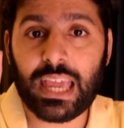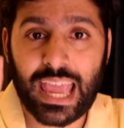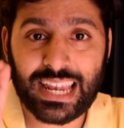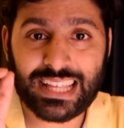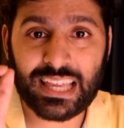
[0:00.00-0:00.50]

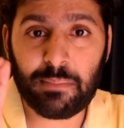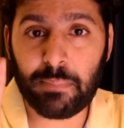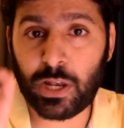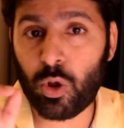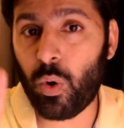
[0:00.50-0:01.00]
anything
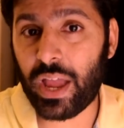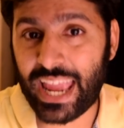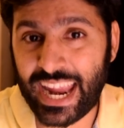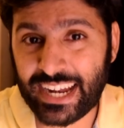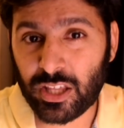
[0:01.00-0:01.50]
below
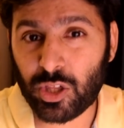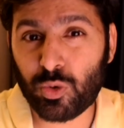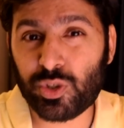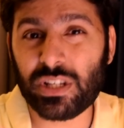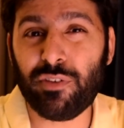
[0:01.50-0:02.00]
8
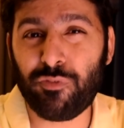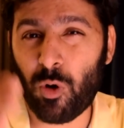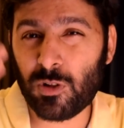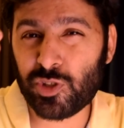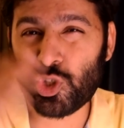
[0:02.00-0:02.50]
usually
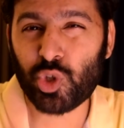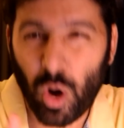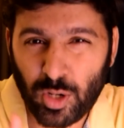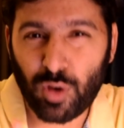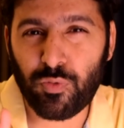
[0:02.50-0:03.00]
falls
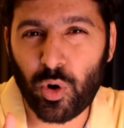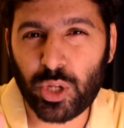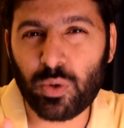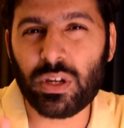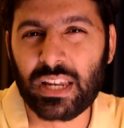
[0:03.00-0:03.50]
short of
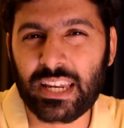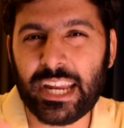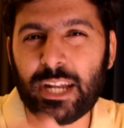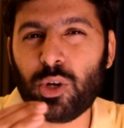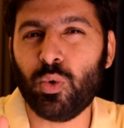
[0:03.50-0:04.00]
what you really
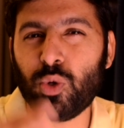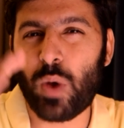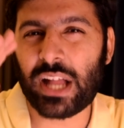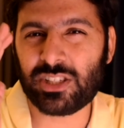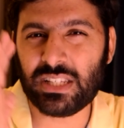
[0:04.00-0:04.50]
need
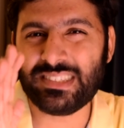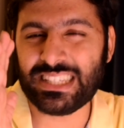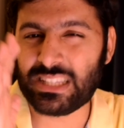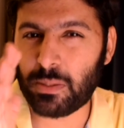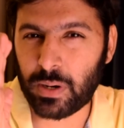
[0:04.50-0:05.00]
to actually
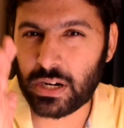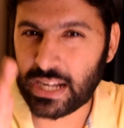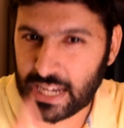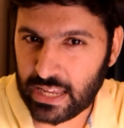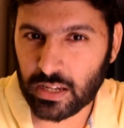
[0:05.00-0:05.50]
see the
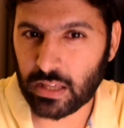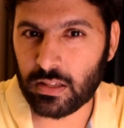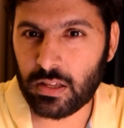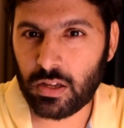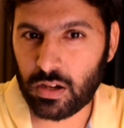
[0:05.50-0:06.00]
bird clearly,
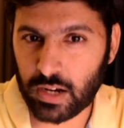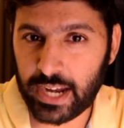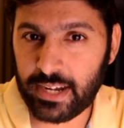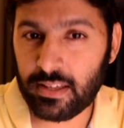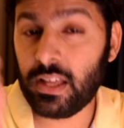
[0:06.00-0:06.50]

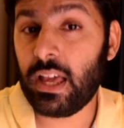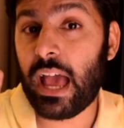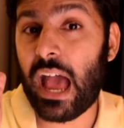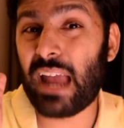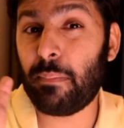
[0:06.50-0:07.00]
right?
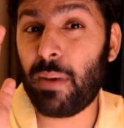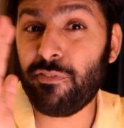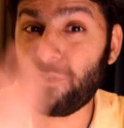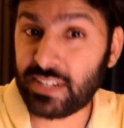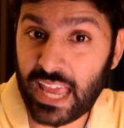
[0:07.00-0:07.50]
And
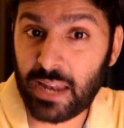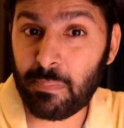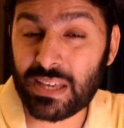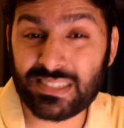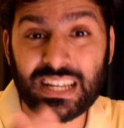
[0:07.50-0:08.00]
above 10
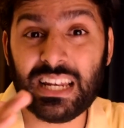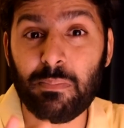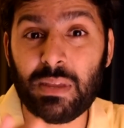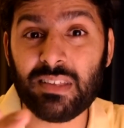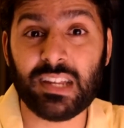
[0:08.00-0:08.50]

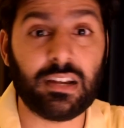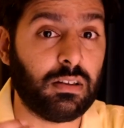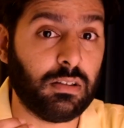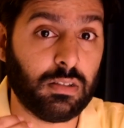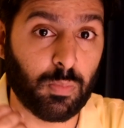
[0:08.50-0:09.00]
basically means that
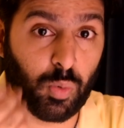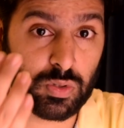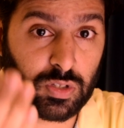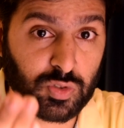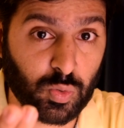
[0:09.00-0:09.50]
the
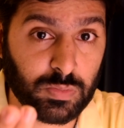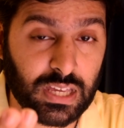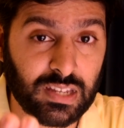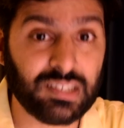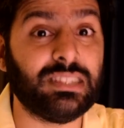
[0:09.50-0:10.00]
more the zoom
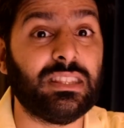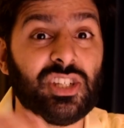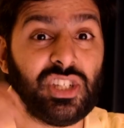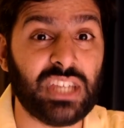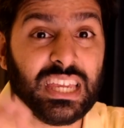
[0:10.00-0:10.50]
there is, the
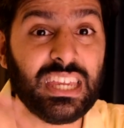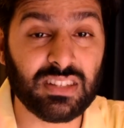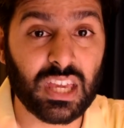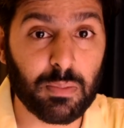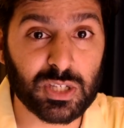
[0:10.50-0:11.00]
shakier
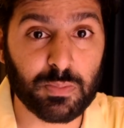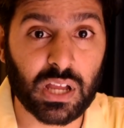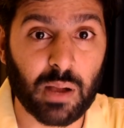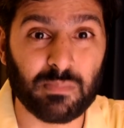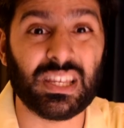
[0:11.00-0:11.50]
the image
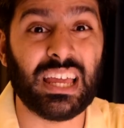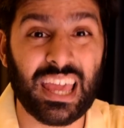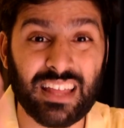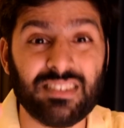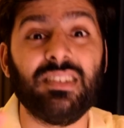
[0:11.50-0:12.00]
becomes. And
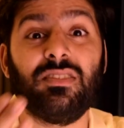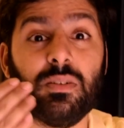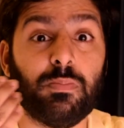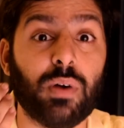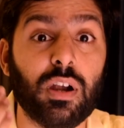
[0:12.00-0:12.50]
hence, since
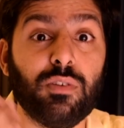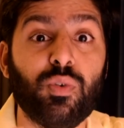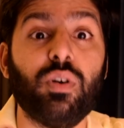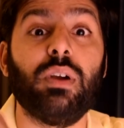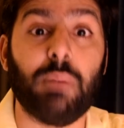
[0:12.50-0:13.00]
the bird
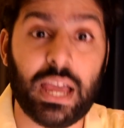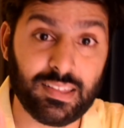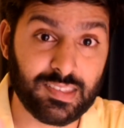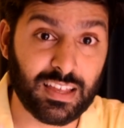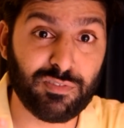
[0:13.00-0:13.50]
by
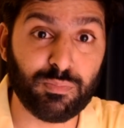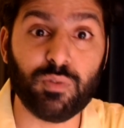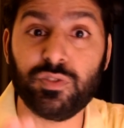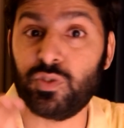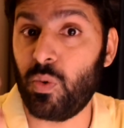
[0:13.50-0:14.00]
itself
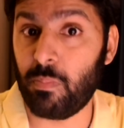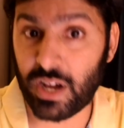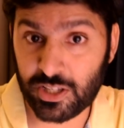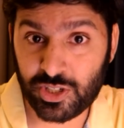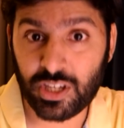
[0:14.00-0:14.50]
moves so
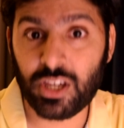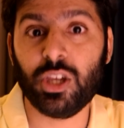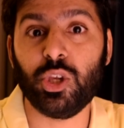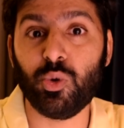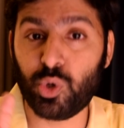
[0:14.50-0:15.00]
much,
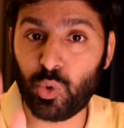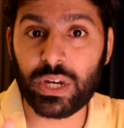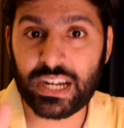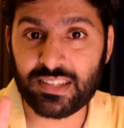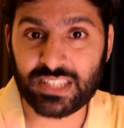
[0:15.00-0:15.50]
you do
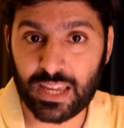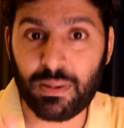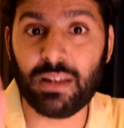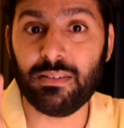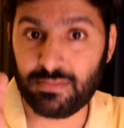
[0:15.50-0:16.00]
need a
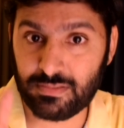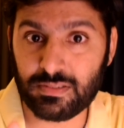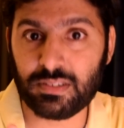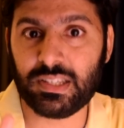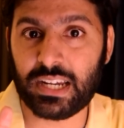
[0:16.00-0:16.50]
stable
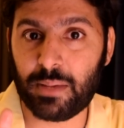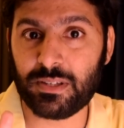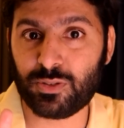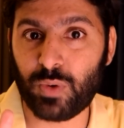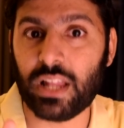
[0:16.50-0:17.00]
setup
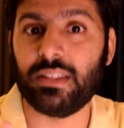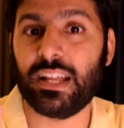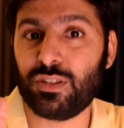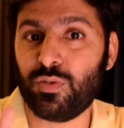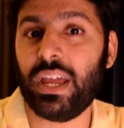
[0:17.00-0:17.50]
as well.
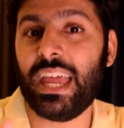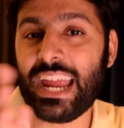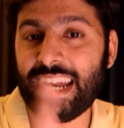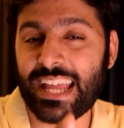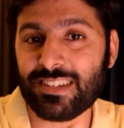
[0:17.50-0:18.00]
That's why
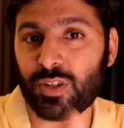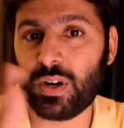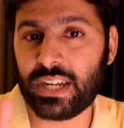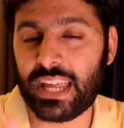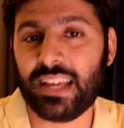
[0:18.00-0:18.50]
8x
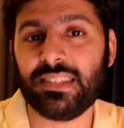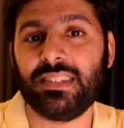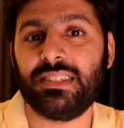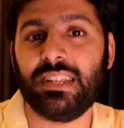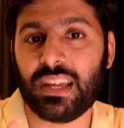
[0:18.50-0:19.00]
or 10x
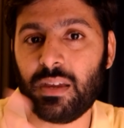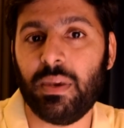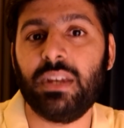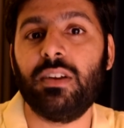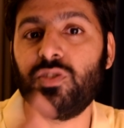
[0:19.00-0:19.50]
is the
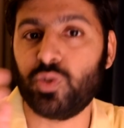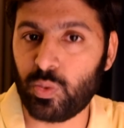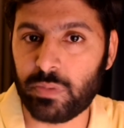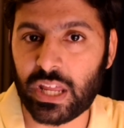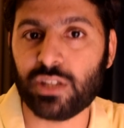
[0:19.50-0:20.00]
recommended
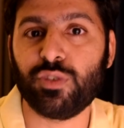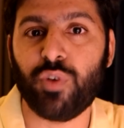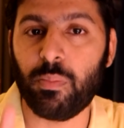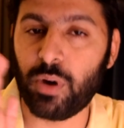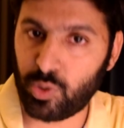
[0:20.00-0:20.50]
zoom range
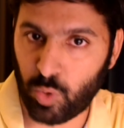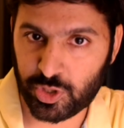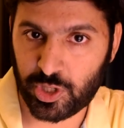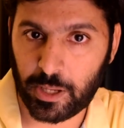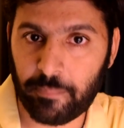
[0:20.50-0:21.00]
for bird
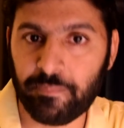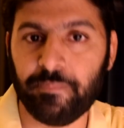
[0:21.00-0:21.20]
watching.